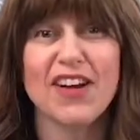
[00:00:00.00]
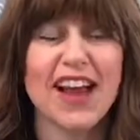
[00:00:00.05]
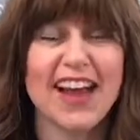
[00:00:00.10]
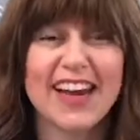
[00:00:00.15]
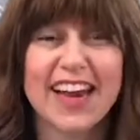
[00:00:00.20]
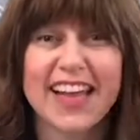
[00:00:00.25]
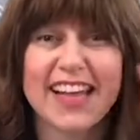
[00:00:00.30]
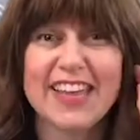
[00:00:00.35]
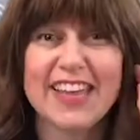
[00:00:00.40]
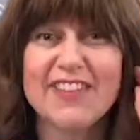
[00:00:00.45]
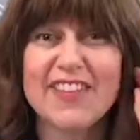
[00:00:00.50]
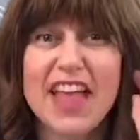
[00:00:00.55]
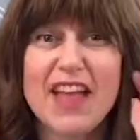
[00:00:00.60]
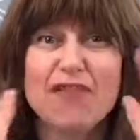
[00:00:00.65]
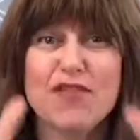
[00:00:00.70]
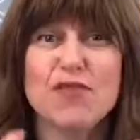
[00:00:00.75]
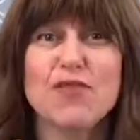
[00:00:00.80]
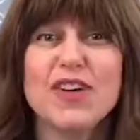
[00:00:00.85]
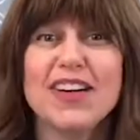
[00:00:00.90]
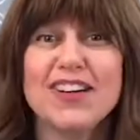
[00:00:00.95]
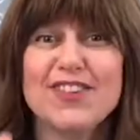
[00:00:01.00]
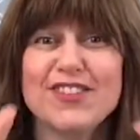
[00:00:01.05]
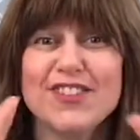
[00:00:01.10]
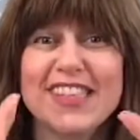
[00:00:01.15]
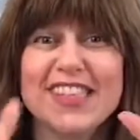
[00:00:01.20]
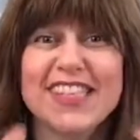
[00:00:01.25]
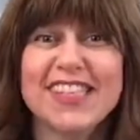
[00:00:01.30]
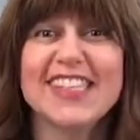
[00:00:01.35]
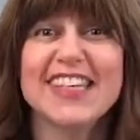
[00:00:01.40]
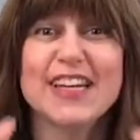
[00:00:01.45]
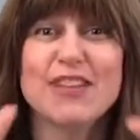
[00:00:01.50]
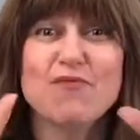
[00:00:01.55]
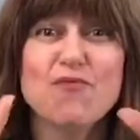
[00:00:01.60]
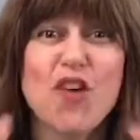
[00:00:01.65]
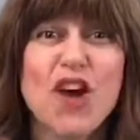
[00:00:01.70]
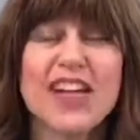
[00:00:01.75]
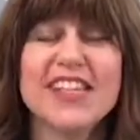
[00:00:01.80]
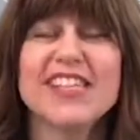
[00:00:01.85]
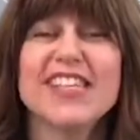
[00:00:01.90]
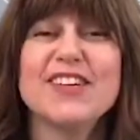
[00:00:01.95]
and I give everyone who's listening and
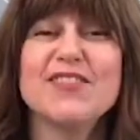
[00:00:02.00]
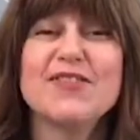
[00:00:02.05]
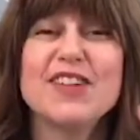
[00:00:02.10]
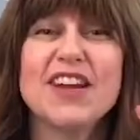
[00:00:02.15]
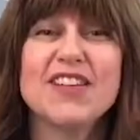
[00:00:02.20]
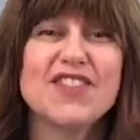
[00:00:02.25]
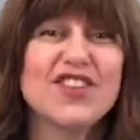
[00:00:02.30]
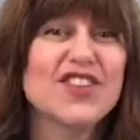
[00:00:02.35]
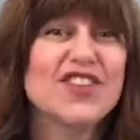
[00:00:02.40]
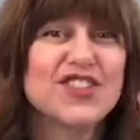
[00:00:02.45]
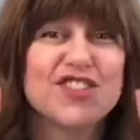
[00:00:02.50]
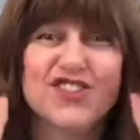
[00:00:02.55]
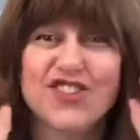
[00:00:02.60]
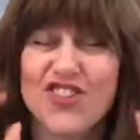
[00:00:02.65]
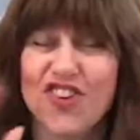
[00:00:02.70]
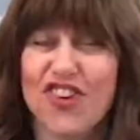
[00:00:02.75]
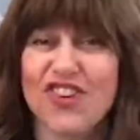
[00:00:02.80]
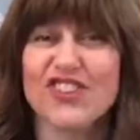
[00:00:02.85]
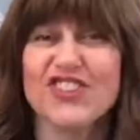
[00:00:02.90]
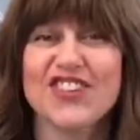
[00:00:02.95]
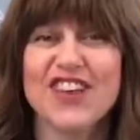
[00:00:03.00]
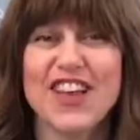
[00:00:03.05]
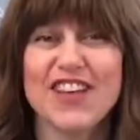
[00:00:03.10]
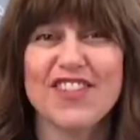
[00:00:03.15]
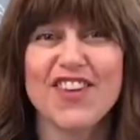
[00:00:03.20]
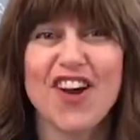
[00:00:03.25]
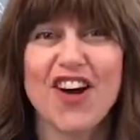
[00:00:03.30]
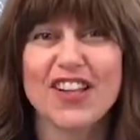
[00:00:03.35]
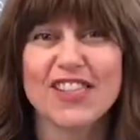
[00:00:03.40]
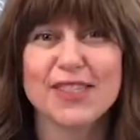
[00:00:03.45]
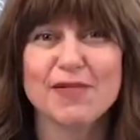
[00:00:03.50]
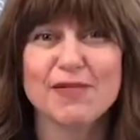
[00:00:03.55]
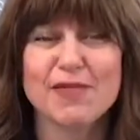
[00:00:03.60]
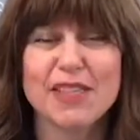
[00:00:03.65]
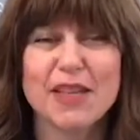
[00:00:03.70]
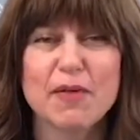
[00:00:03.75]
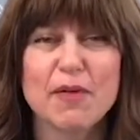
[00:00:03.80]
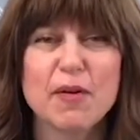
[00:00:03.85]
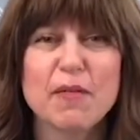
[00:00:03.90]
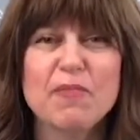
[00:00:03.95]
watching, whatever, you should also have an awesome
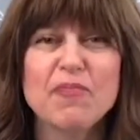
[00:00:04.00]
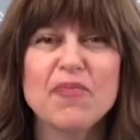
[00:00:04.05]
summer.